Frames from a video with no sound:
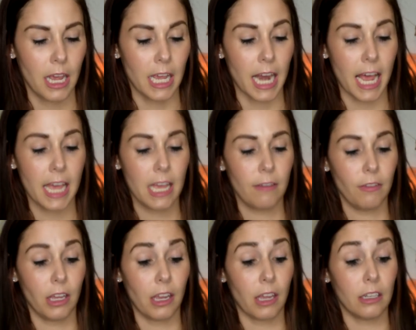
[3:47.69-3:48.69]
And I have
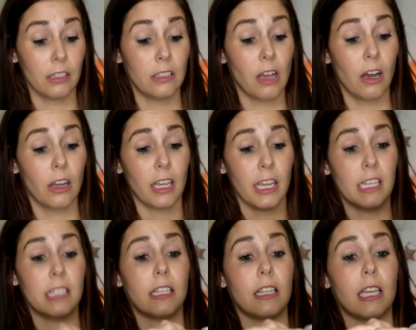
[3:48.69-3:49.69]
like dug
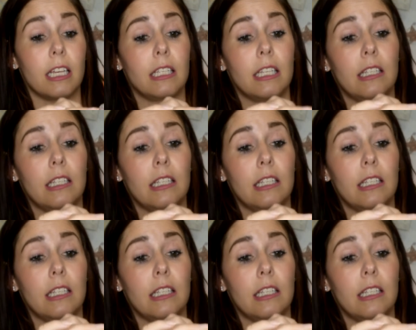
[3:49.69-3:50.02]
into this.